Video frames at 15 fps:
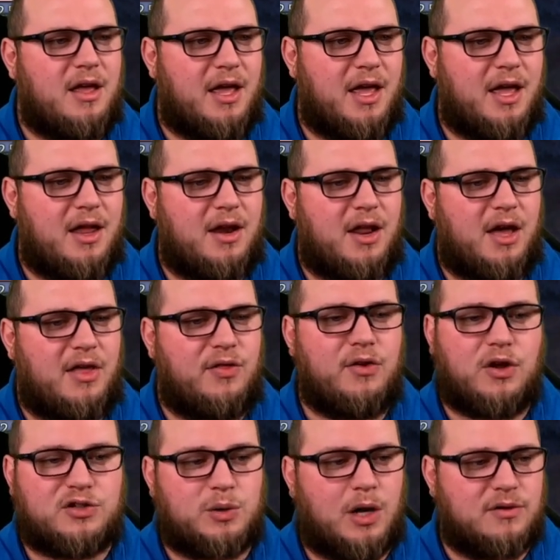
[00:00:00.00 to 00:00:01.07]
And
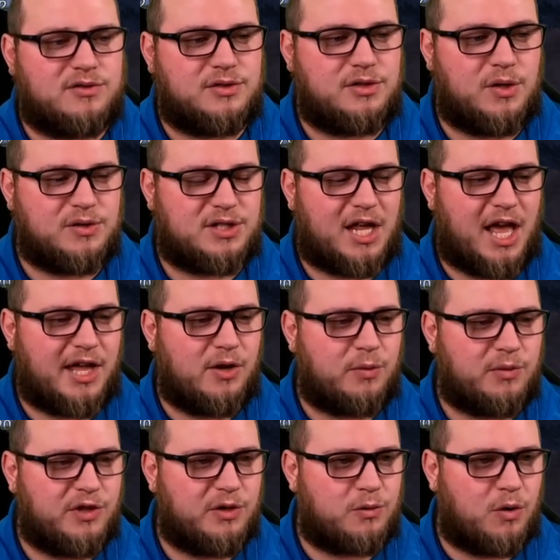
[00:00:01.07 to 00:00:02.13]
they're all 12s. Notice that I
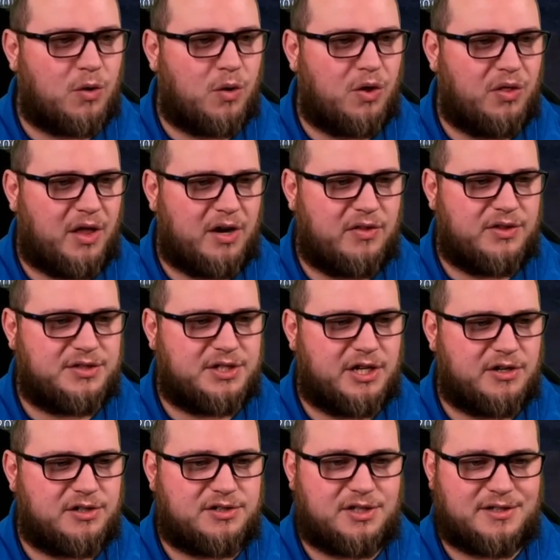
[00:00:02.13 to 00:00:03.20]
don't really roll a whole lot of this
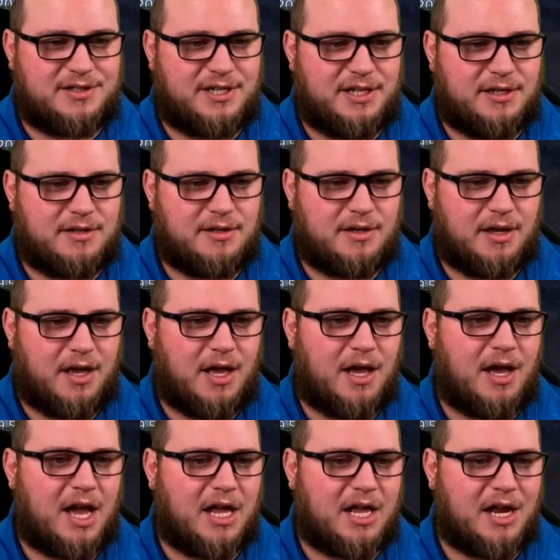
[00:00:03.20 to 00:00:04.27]
gear to 16.
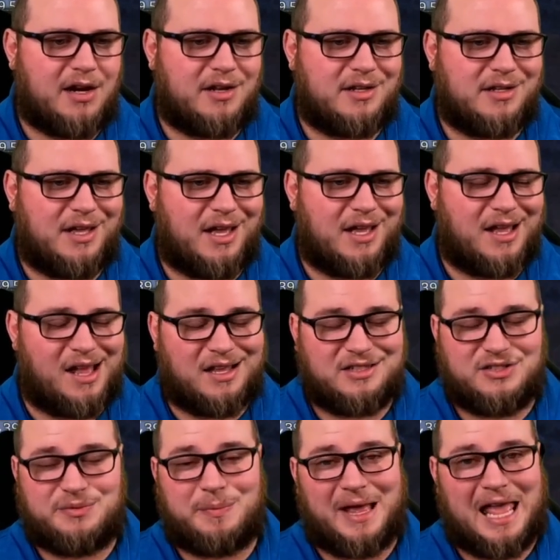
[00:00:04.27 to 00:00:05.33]
I
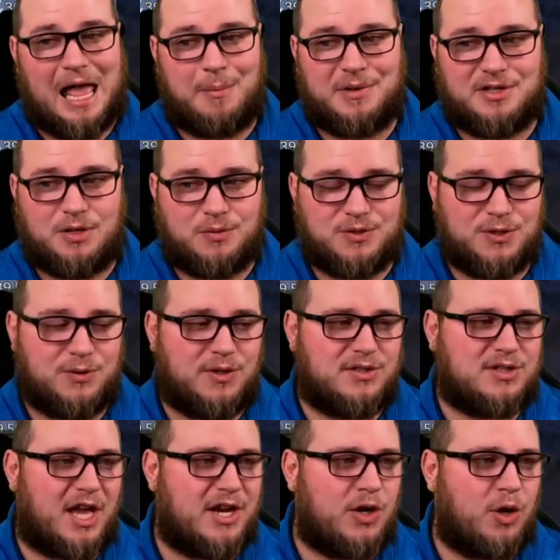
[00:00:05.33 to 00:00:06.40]
just by habit don't do this. I